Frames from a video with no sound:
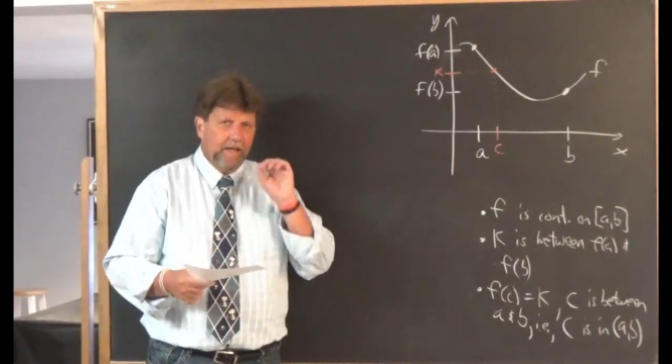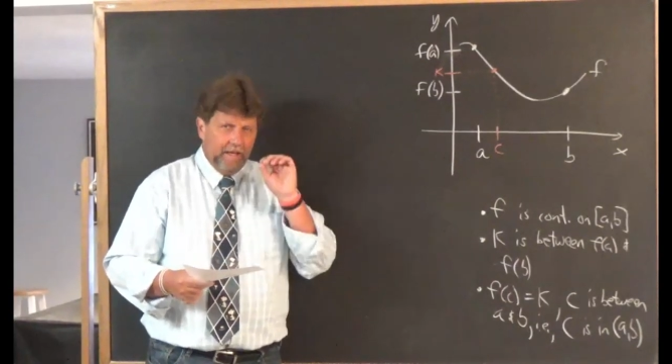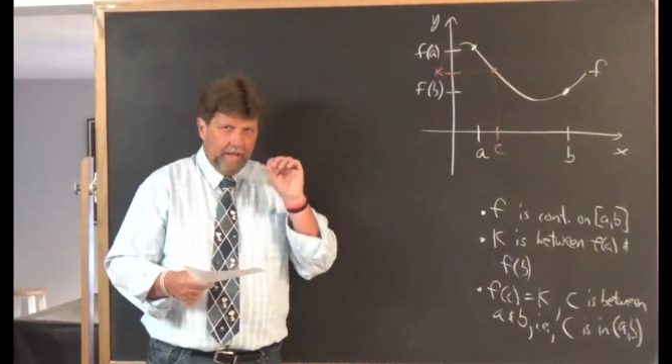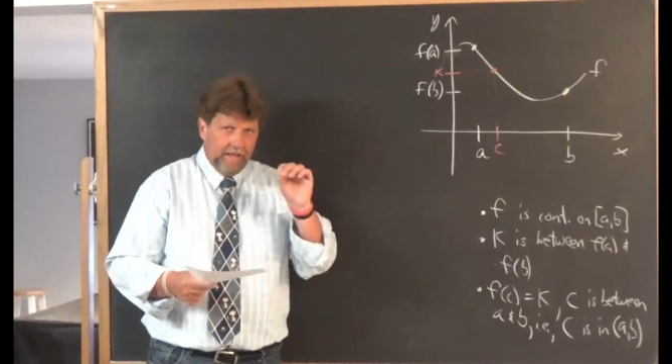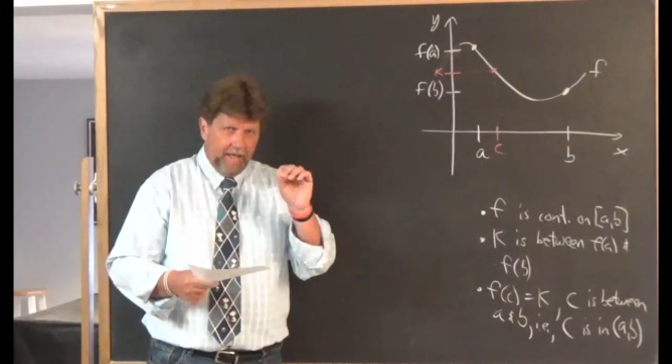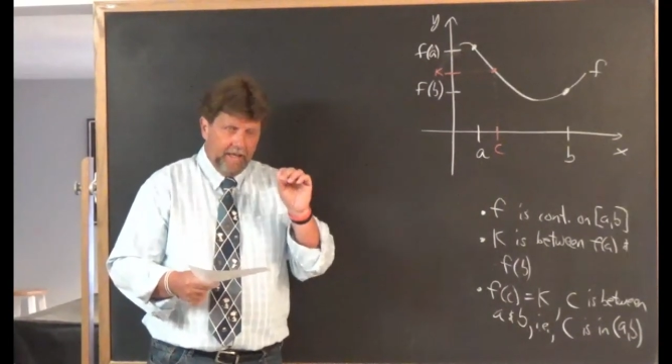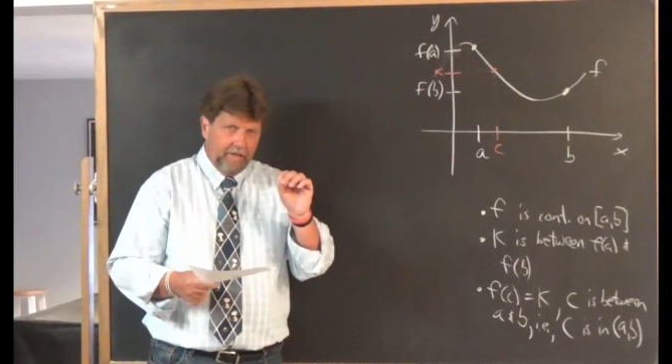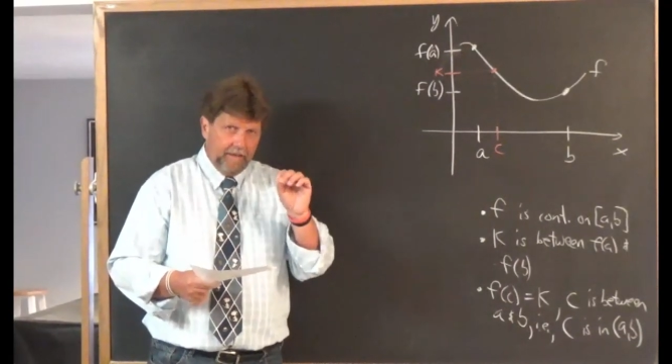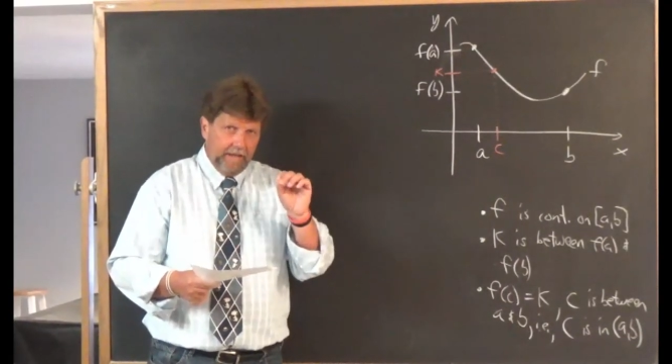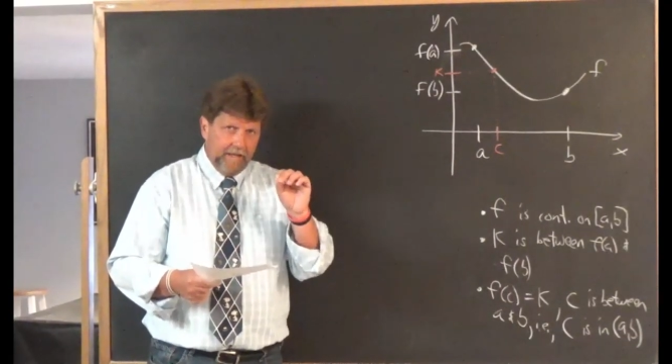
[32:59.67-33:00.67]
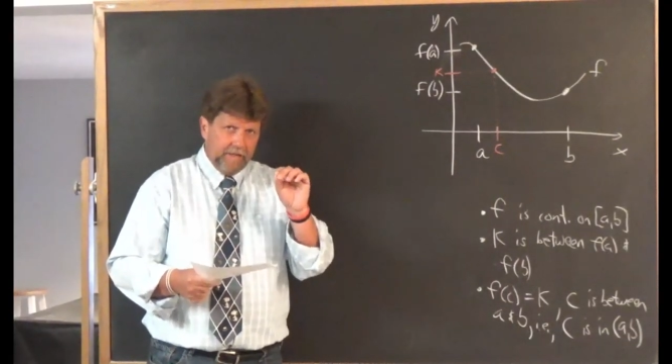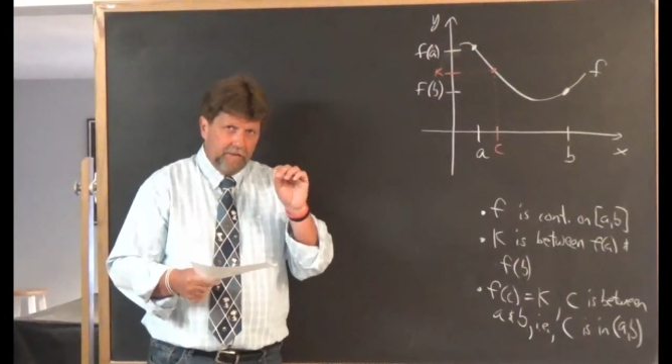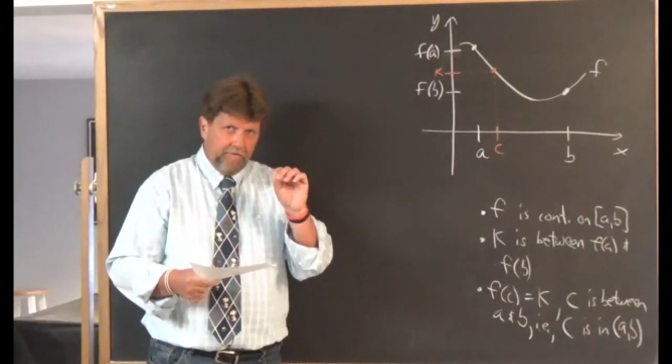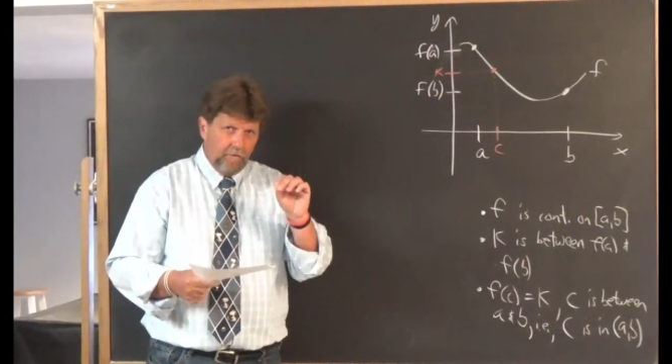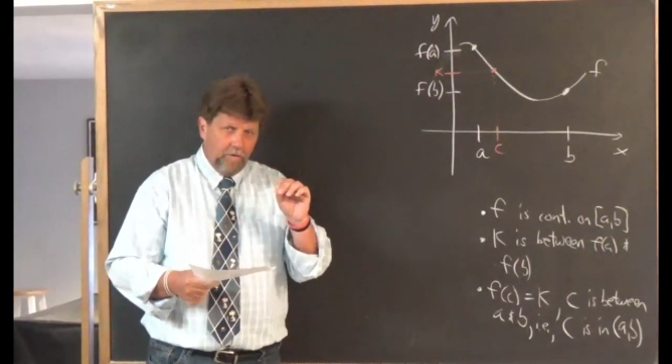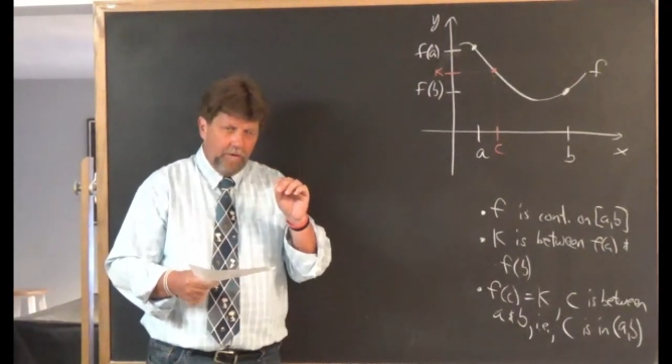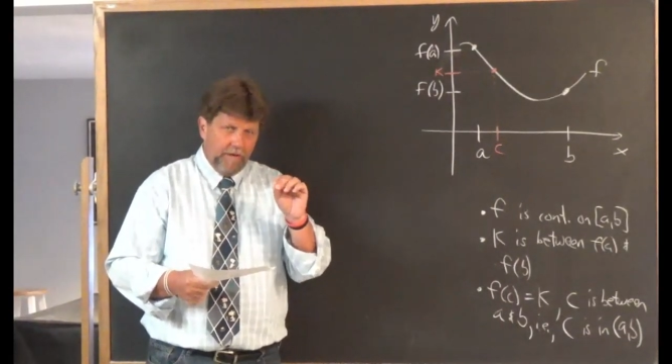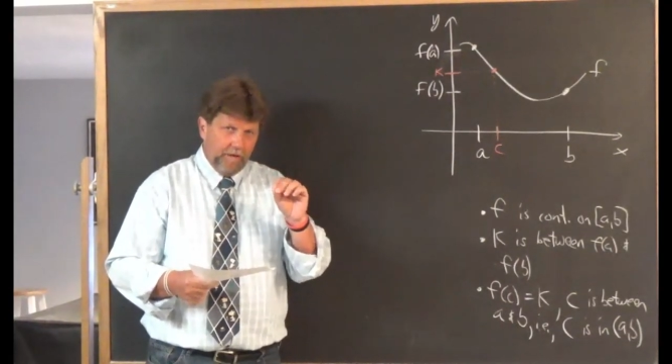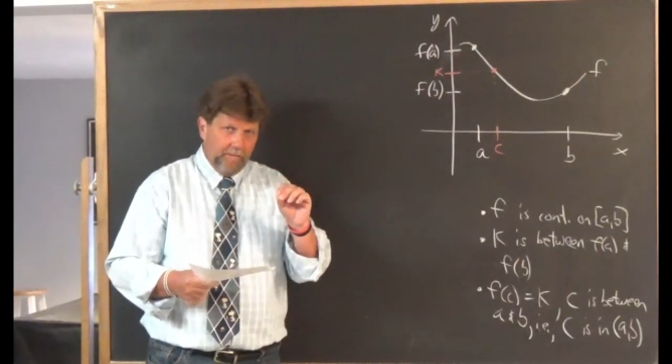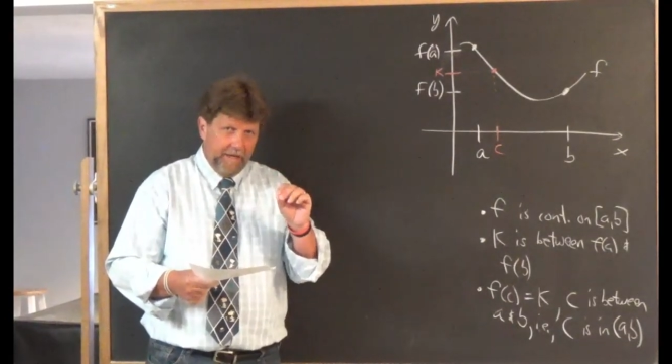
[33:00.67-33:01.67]
And the key things for the
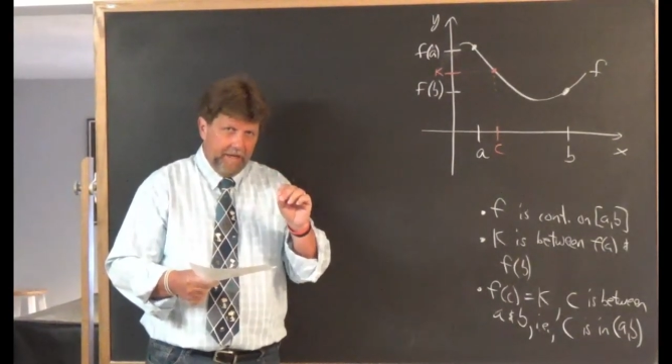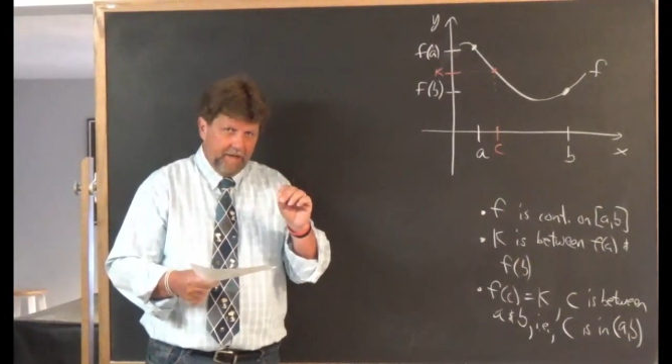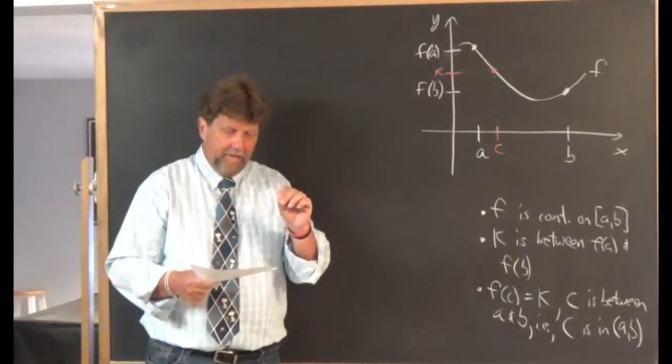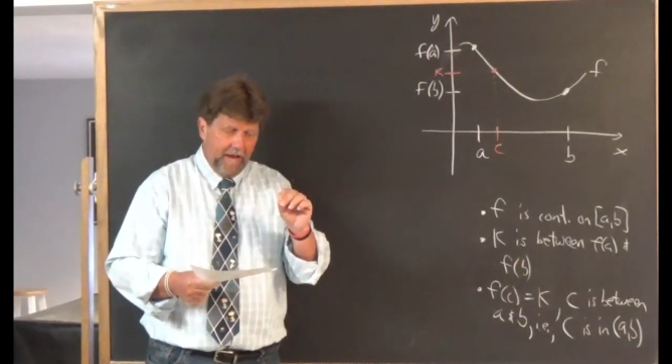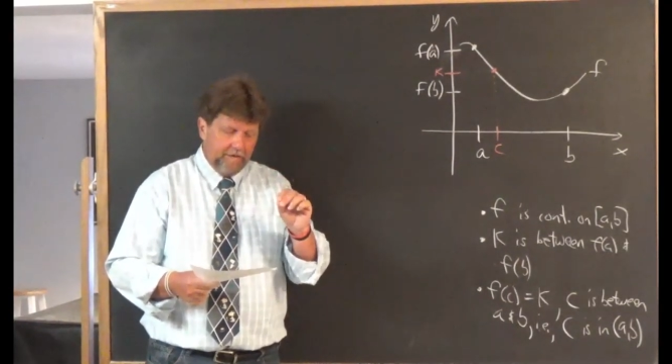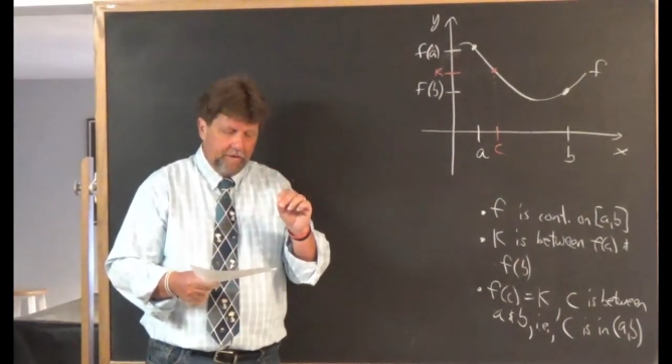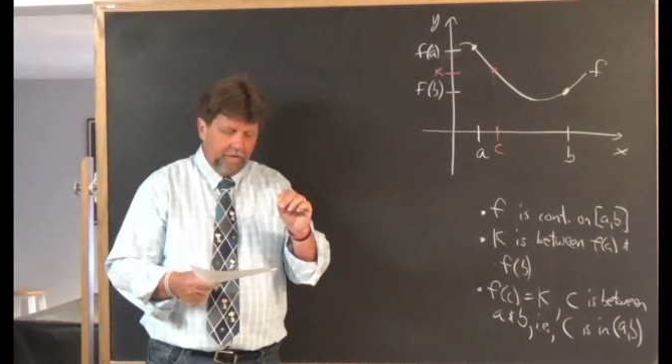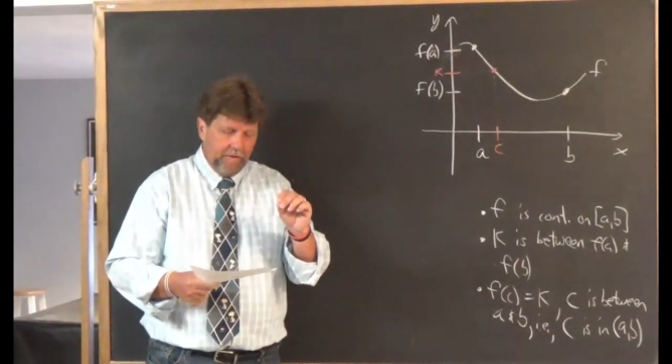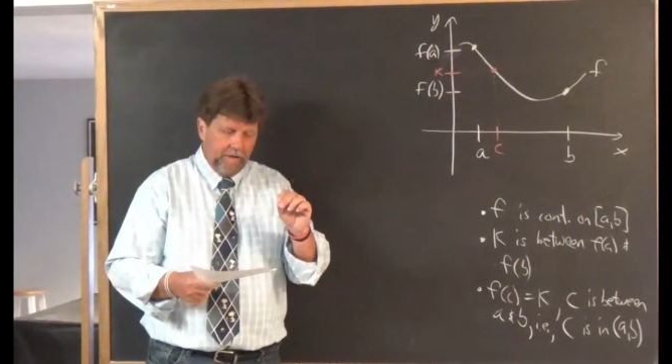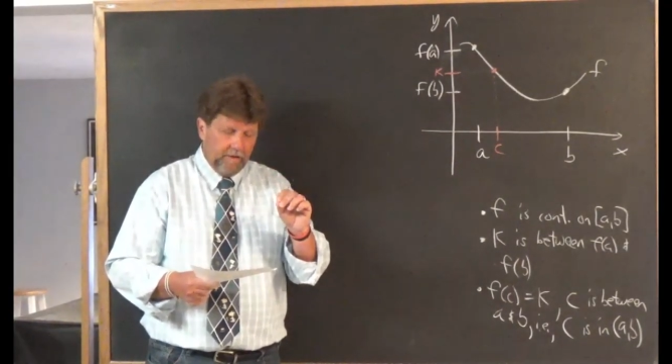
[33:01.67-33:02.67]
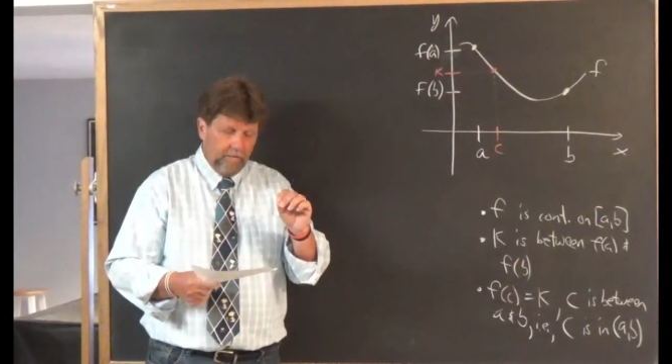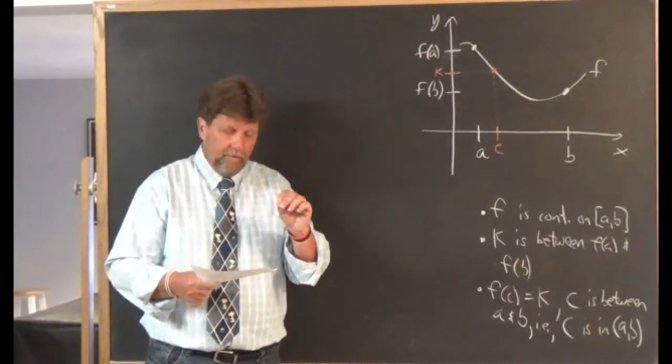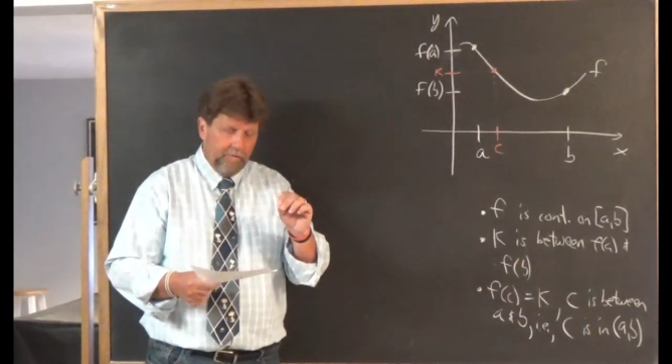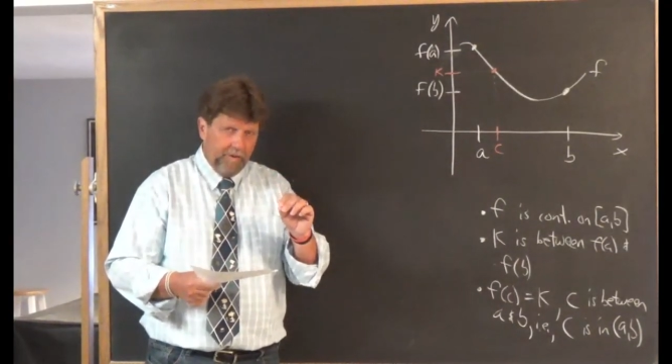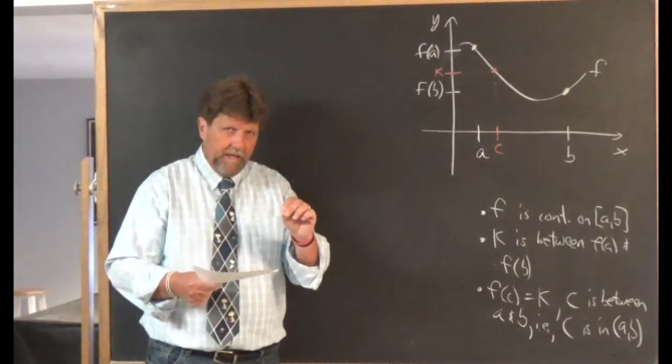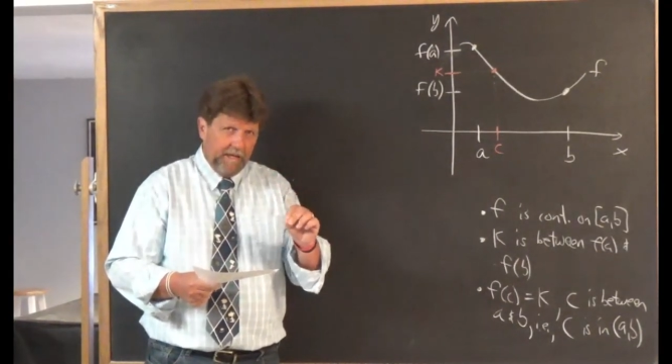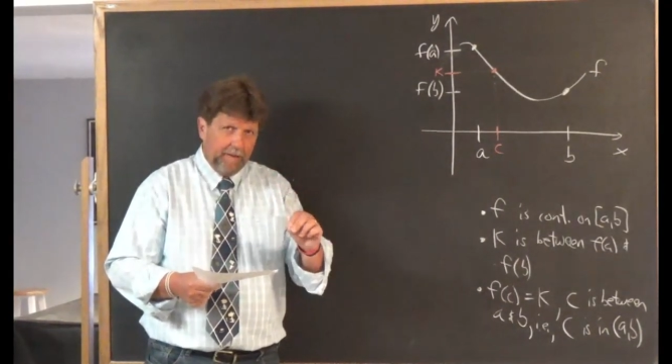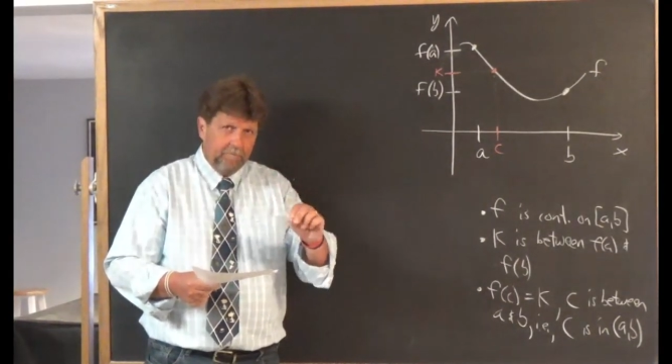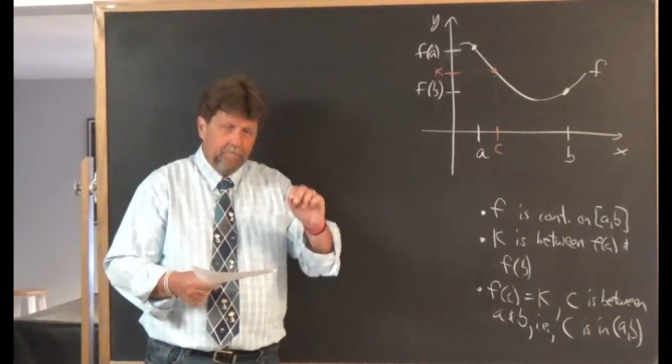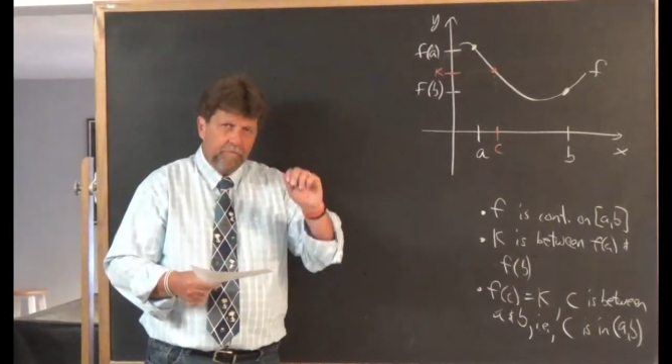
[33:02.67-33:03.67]
intermediate value theorem will be